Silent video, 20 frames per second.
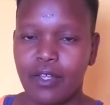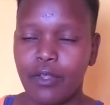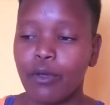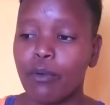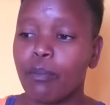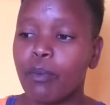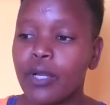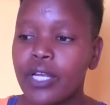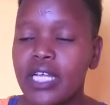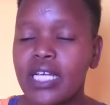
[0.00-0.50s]

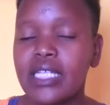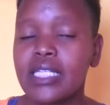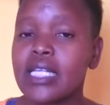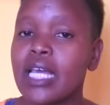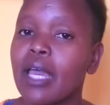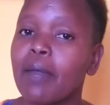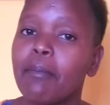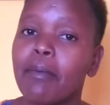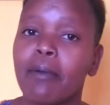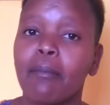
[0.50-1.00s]
your body is
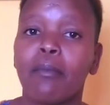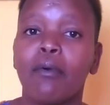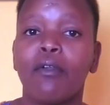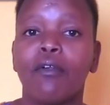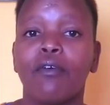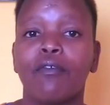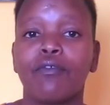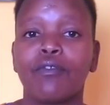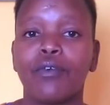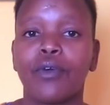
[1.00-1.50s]

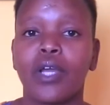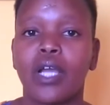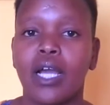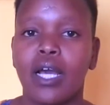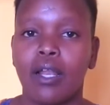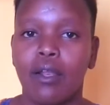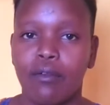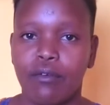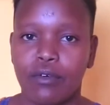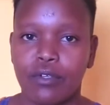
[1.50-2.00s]
capable of doing
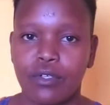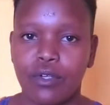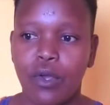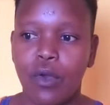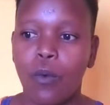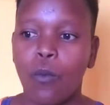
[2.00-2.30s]
a lot.